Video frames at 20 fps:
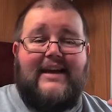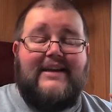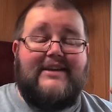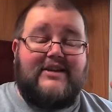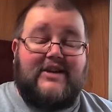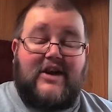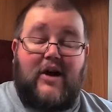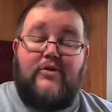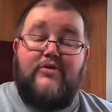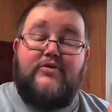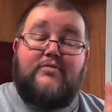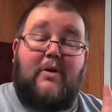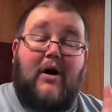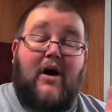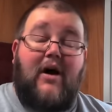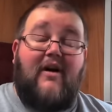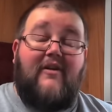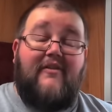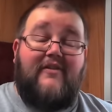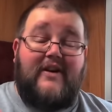It goes
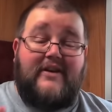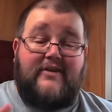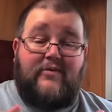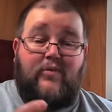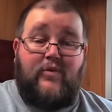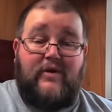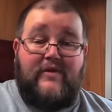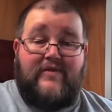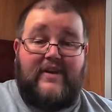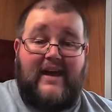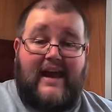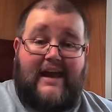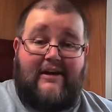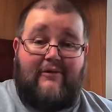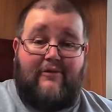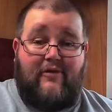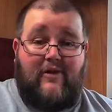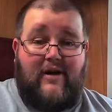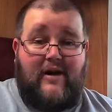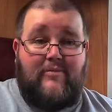perfect with the
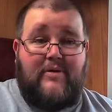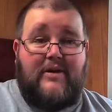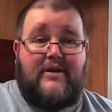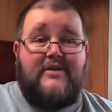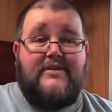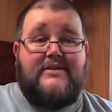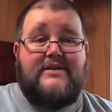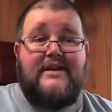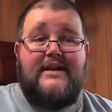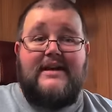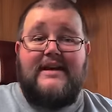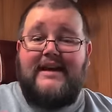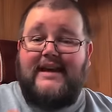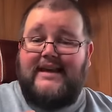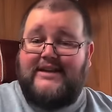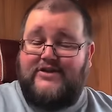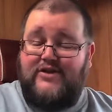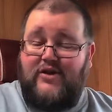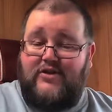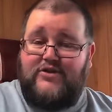air fryer because
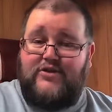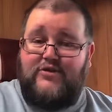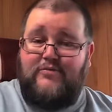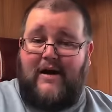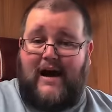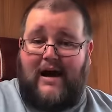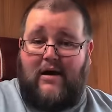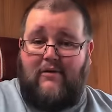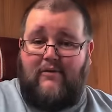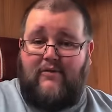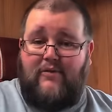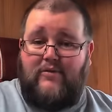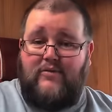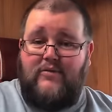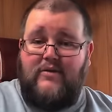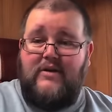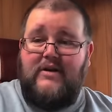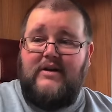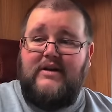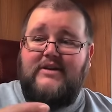it's not too powerful.